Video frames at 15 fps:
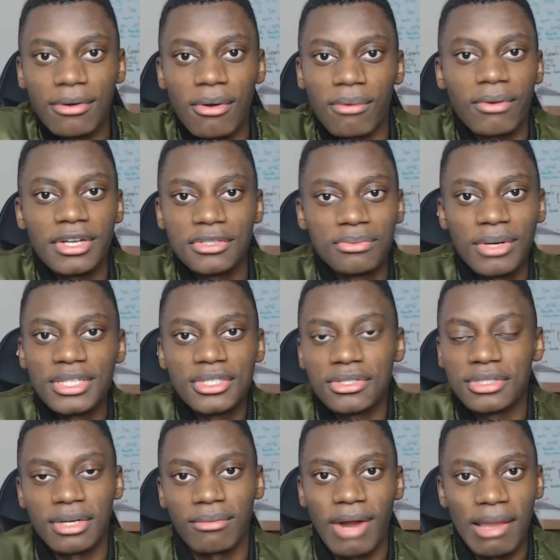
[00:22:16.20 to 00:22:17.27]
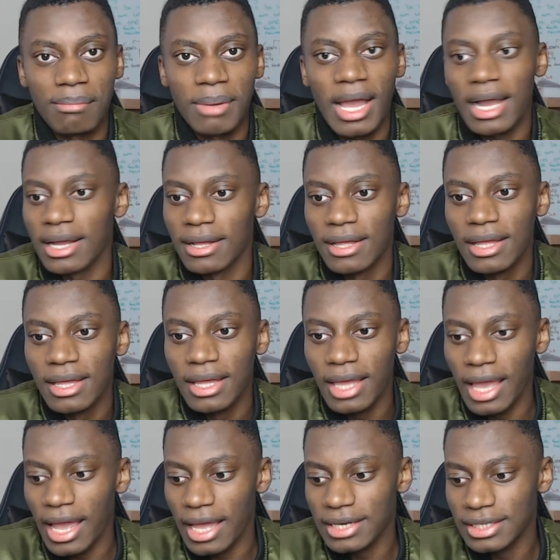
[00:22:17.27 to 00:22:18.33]
Chris Richards a right back,
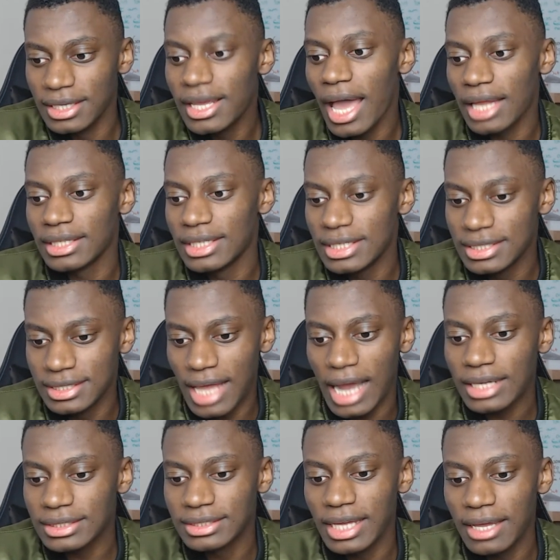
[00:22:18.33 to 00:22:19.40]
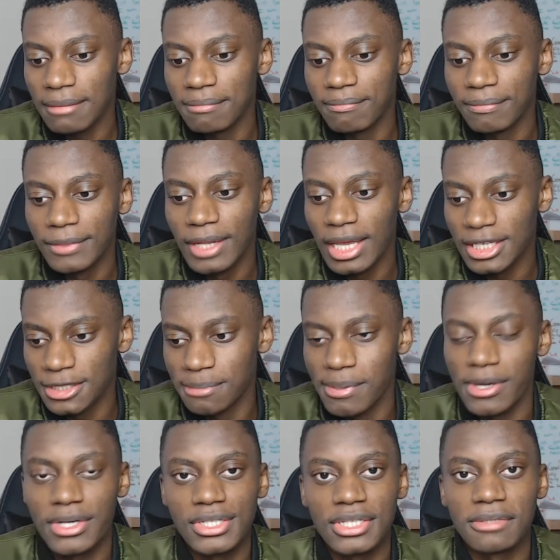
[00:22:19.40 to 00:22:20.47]
and he had the exact same
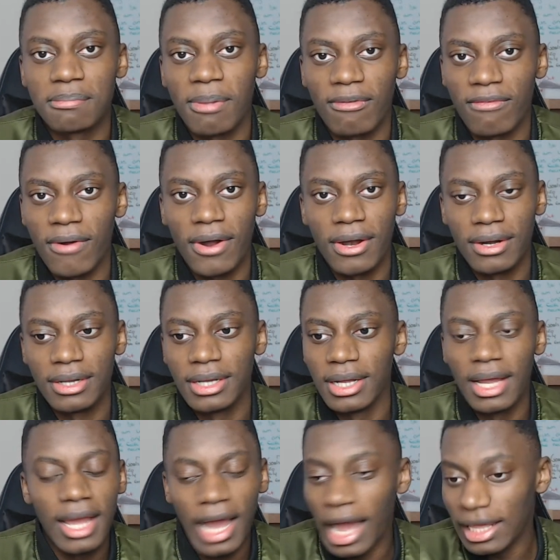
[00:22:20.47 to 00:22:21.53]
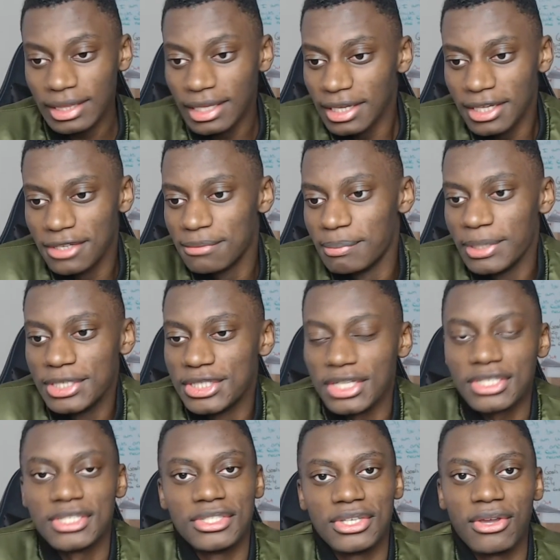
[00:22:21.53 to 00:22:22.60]
experience as Pavard, I think he'd be
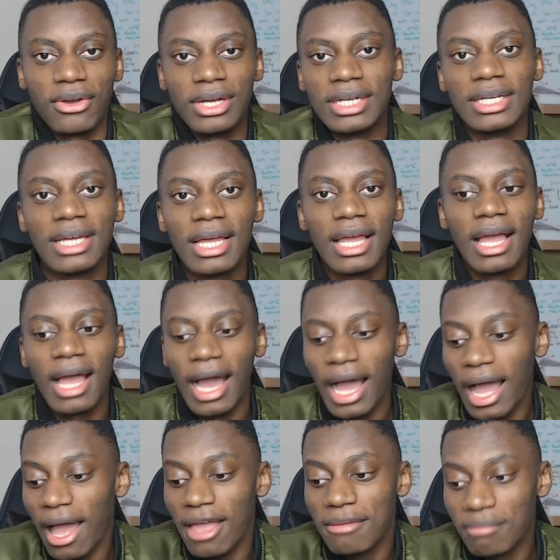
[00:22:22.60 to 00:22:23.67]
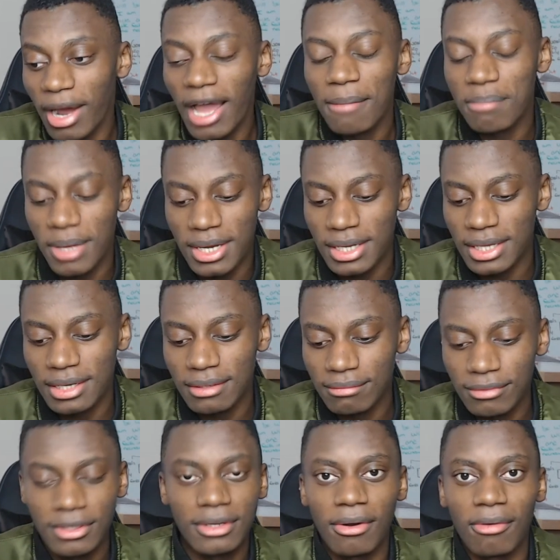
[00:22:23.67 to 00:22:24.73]
just as good. In my opinion,
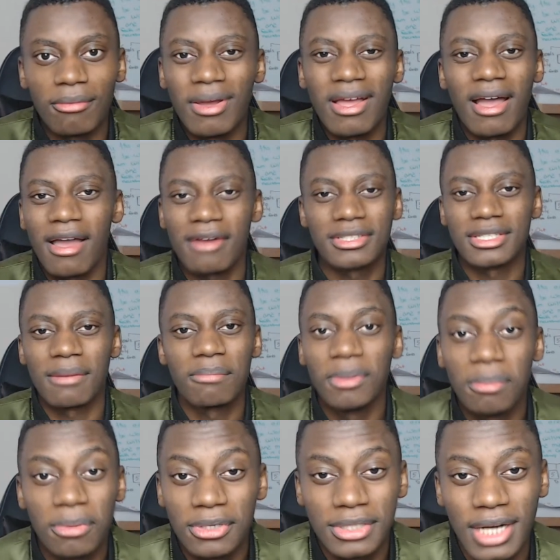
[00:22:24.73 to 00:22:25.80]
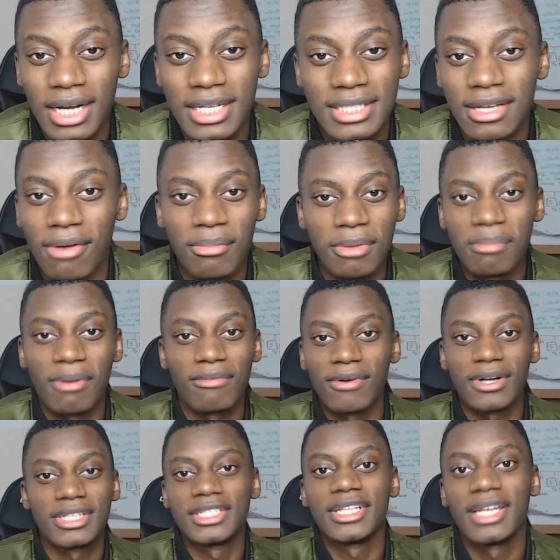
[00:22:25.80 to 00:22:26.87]
some people are trying to tell me
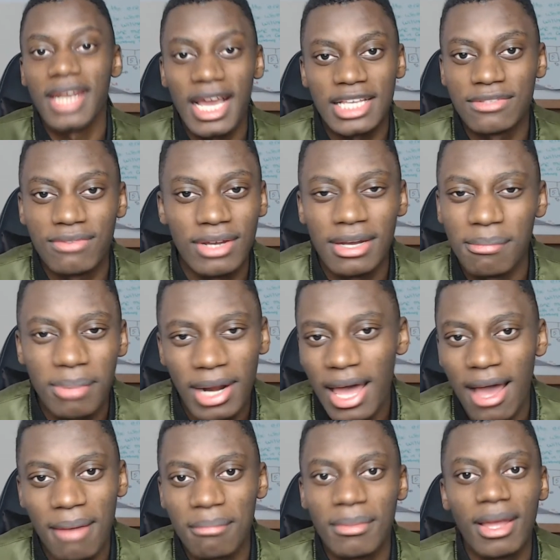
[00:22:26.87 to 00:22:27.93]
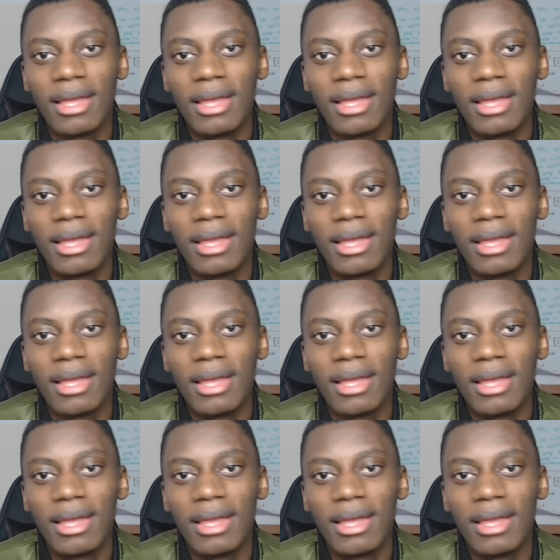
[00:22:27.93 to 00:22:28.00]
Pavard is the next Philipp Lahm.